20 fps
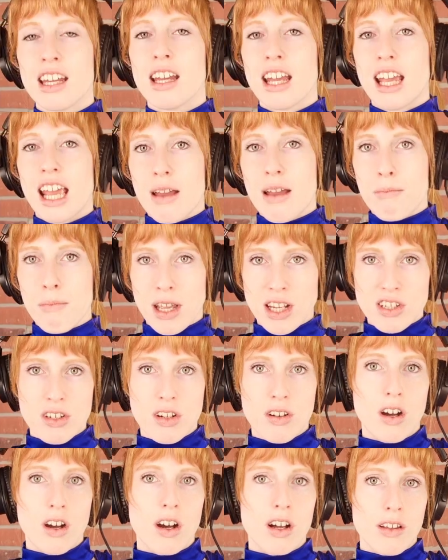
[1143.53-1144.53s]
and make sure
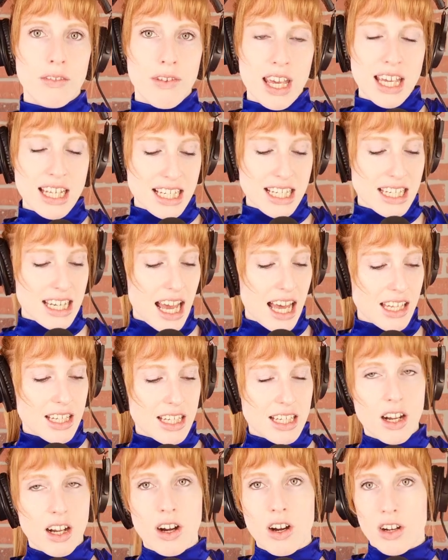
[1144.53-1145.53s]
all of his debts
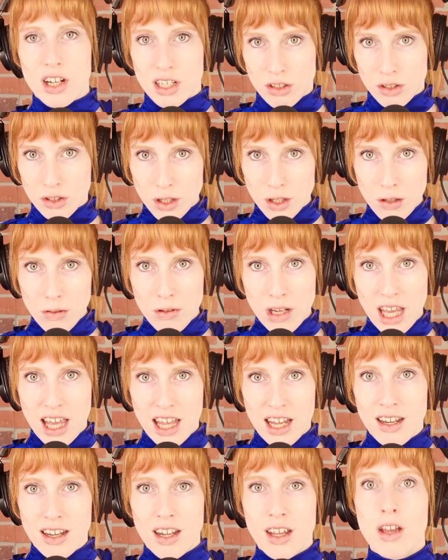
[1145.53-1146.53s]
are
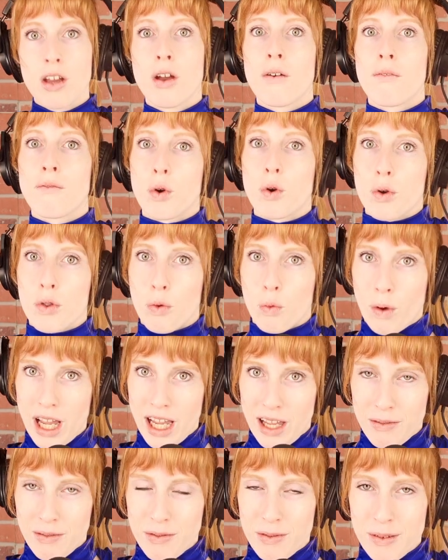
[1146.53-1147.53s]
included for the
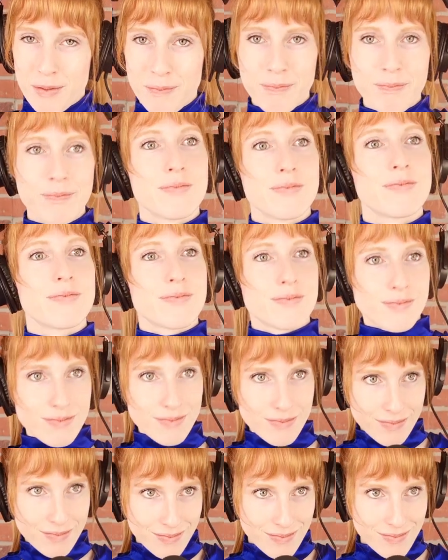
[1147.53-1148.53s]
wife.
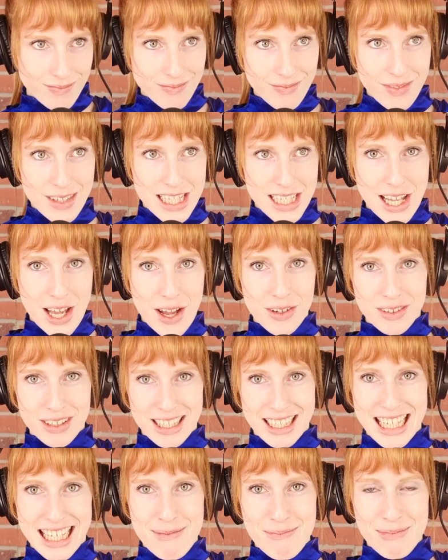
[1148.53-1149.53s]
So
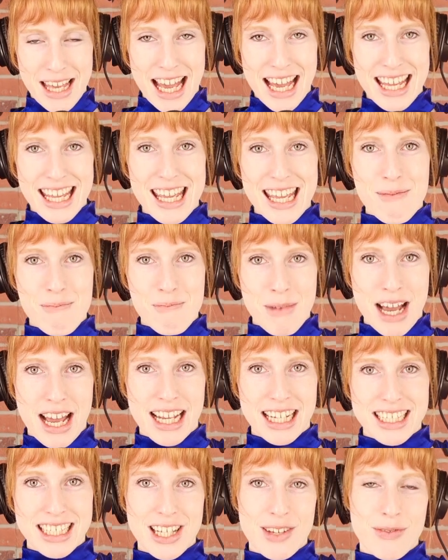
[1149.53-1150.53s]
keep that in
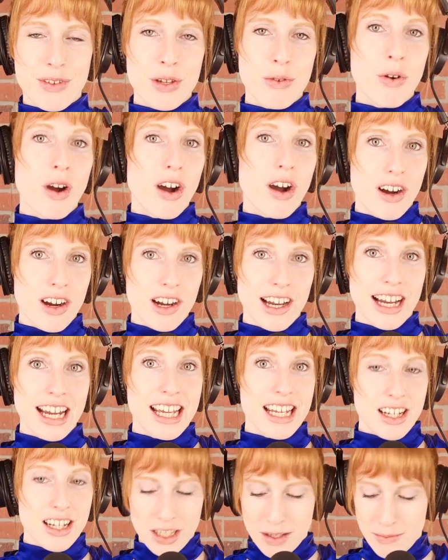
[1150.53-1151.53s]
mind if you are in
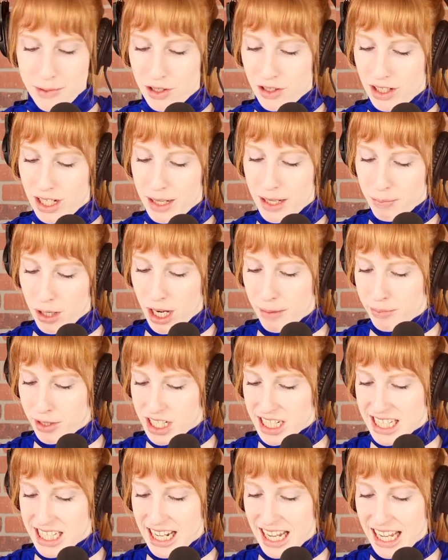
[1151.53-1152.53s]
a community property
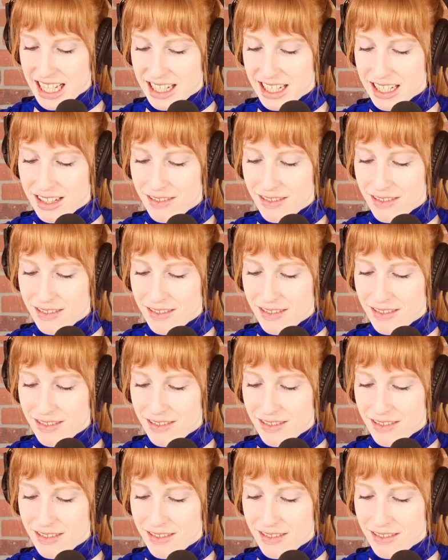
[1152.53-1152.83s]
state.